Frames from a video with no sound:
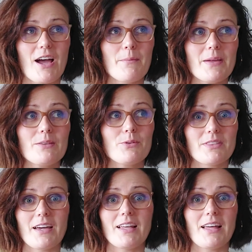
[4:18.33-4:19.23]
I mean
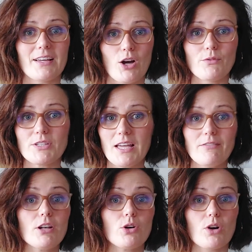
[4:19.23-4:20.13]
with that, obviously
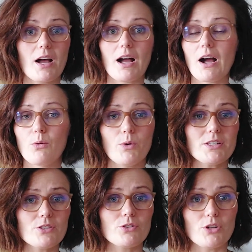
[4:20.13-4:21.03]
have a look, what
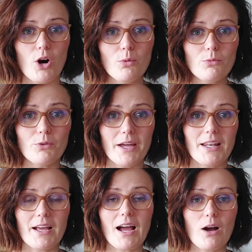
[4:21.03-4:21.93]
is a good open
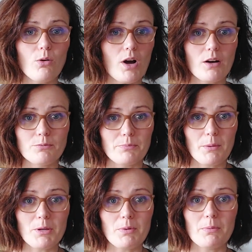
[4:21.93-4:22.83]
rate? How
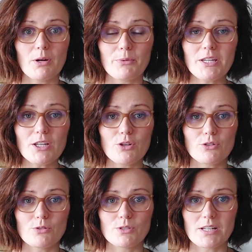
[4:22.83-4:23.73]
many people are reading your
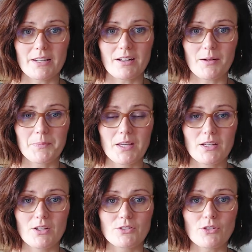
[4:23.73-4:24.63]
newsletter?
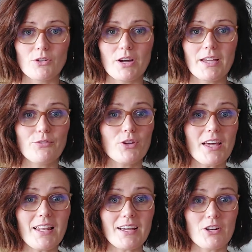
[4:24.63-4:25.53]
So if you
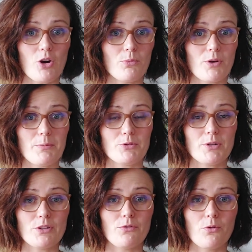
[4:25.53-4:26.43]
get an open rate
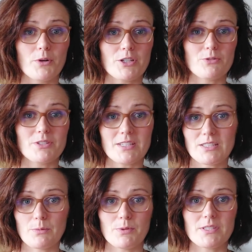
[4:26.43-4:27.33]
between 40 to
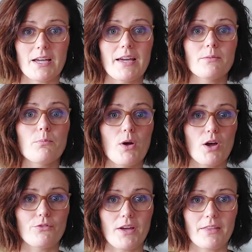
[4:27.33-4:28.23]
60%,
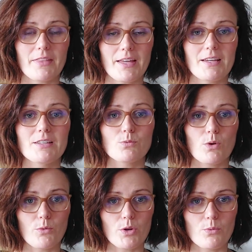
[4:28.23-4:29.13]
perfect. That is
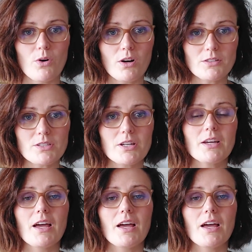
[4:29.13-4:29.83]
what we want.